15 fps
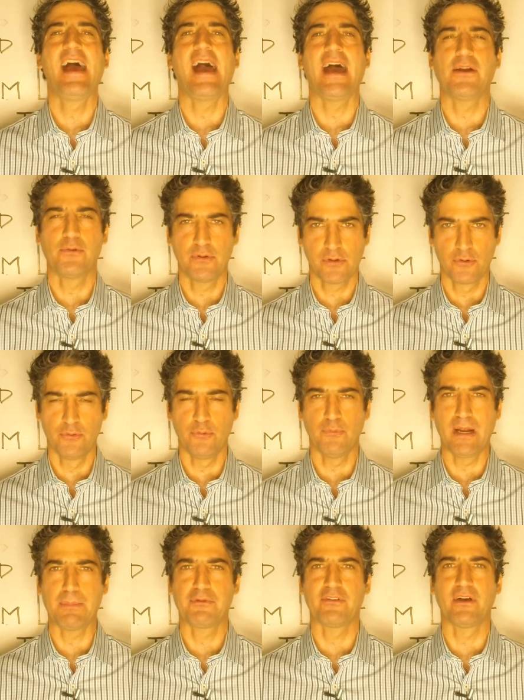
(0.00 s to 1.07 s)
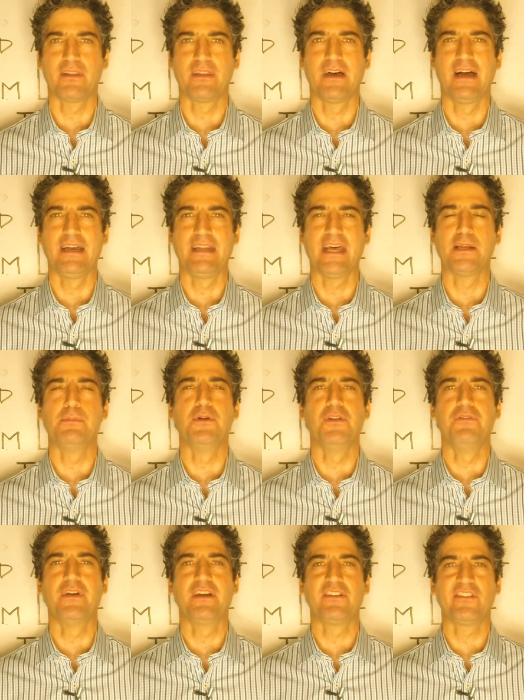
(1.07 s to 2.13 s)
how to recruit reps online, how to build
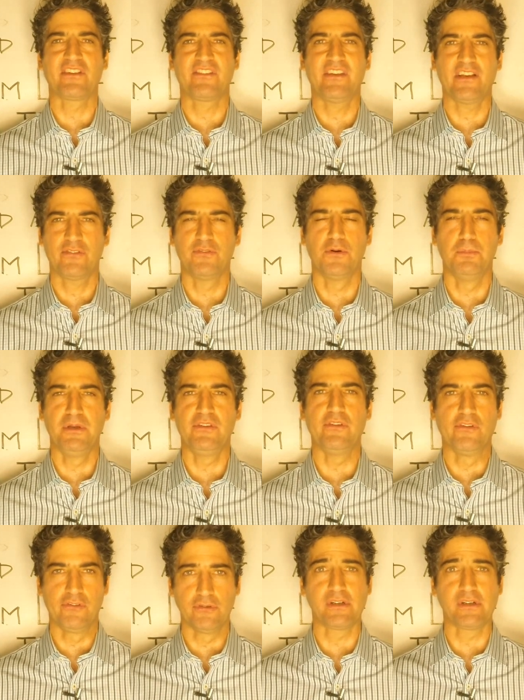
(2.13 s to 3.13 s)
a very successful business.